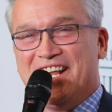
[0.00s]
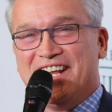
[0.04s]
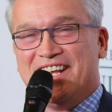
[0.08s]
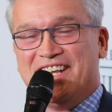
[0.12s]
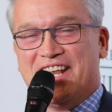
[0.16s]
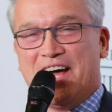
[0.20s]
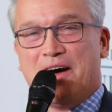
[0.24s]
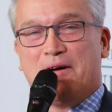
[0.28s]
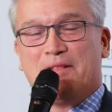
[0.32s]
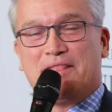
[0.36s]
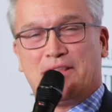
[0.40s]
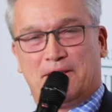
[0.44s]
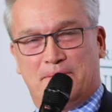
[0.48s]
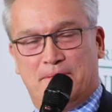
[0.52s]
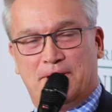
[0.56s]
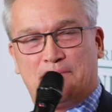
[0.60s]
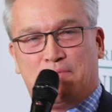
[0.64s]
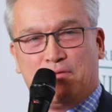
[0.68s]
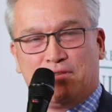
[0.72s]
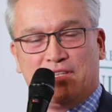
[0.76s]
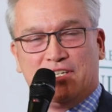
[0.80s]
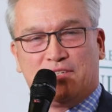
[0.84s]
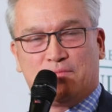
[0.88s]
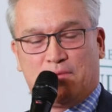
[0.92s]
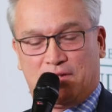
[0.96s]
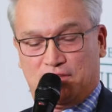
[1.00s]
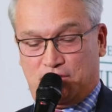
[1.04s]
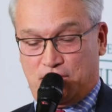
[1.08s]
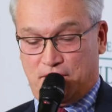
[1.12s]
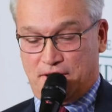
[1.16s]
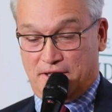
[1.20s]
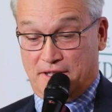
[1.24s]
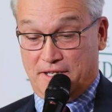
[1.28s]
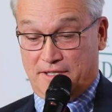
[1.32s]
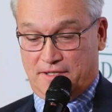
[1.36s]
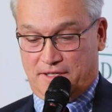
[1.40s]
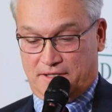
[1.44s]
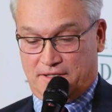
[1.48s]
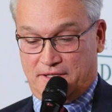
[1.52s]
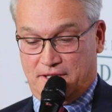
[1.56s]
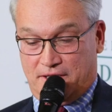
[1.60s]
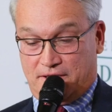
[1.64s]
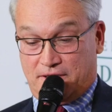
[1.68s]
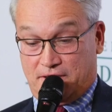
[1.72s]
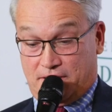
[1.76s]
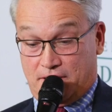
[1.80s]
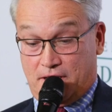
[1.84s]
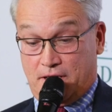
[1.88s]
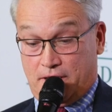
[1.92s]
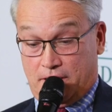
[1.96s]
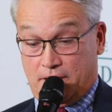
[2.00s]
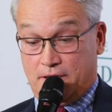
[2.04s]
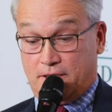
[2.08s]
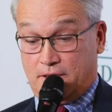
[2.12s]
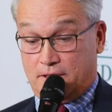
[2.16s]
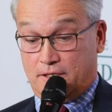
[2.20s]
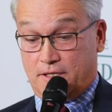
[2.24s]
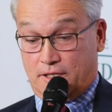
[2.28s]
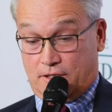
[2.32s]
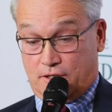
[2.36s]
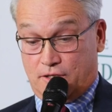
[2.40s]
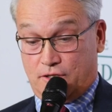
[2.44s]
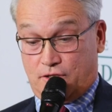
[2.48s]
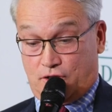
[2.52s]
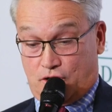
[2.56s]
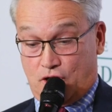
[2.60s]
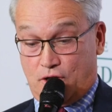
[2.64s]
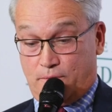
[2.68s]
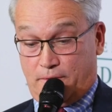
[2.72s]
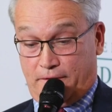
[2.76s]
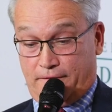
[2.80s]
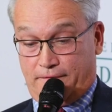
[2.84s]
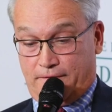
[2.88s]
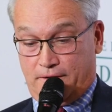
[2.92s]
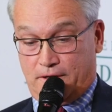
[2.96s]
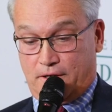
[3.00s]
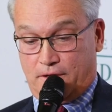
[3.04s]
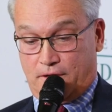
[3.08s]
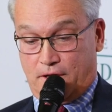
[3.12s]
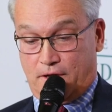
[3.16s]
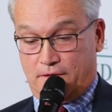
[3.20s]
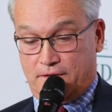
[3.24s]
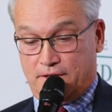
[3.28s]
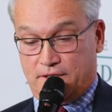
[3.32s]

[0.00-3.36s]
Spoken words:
No, let me put this one to you. This is a disturbing figure, though.